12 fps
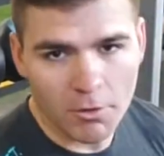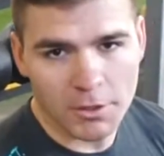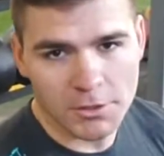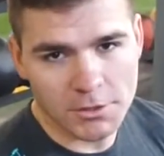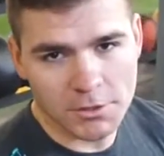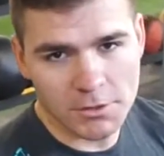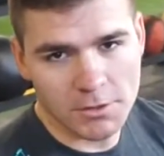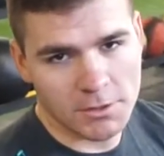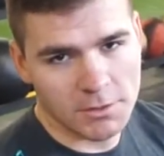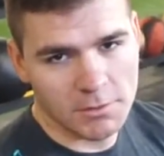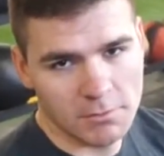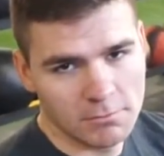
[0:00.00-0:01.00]

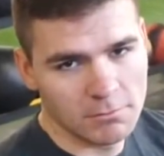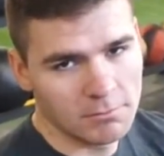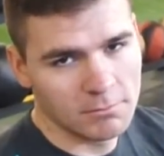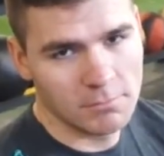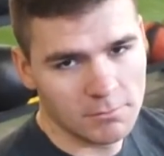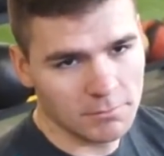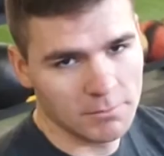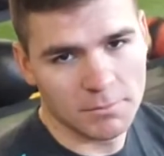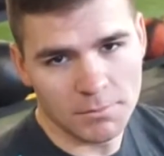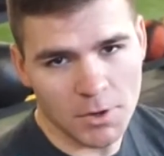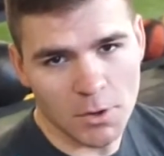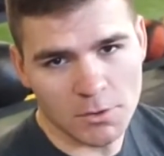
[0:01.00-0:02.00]
crushers,
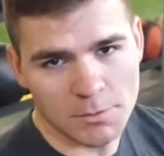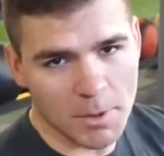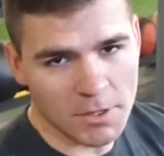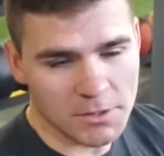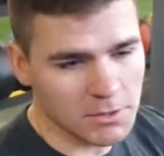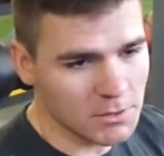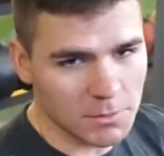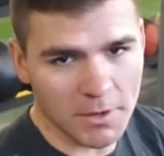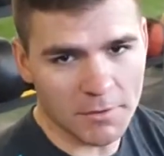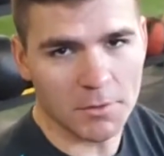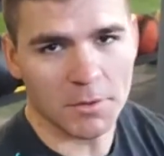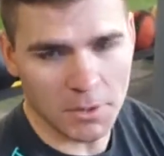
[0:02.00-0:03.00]
nose busters,
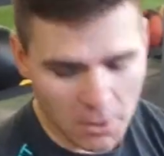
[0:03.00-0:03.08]
whatever you want